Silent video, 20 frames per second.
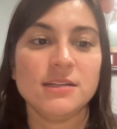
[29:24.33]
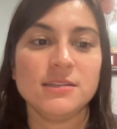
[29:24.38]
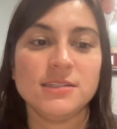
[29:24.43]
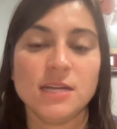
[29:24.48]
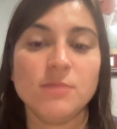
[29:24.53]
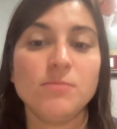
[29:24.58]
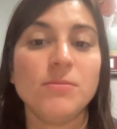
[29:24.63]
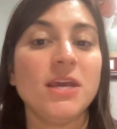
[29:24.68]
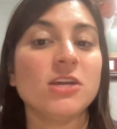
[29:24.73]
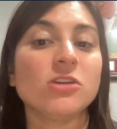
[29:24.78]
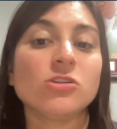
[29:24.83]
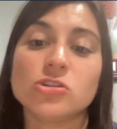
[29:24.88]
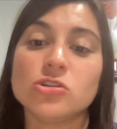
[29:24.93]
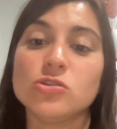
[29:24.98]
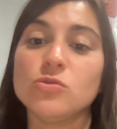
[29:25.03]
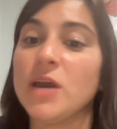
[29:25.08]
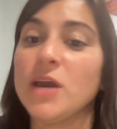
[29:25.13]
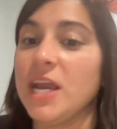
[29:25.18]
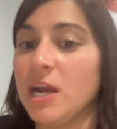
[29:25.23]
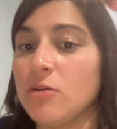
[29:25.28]
did make
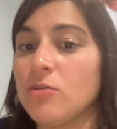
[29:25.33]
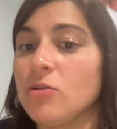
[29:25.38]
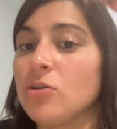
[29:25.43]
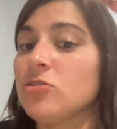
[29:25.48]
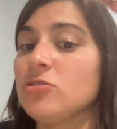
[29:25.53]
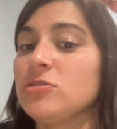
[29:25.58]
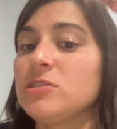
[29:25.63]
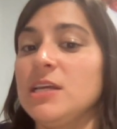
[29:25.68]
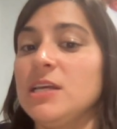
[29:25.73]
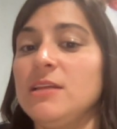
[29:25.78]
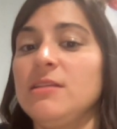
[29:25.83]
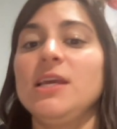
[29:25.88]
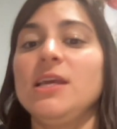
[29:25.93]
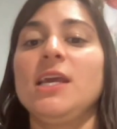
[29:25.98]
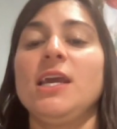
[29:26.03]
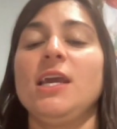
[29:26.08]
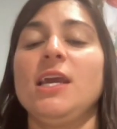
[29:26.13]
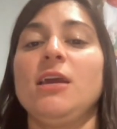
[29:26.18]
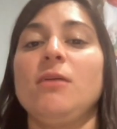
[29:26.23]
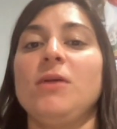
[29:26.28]
two errors in the
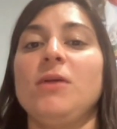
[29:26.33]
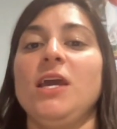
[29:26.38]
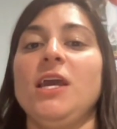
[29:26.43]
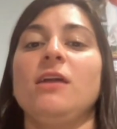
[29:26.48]
game,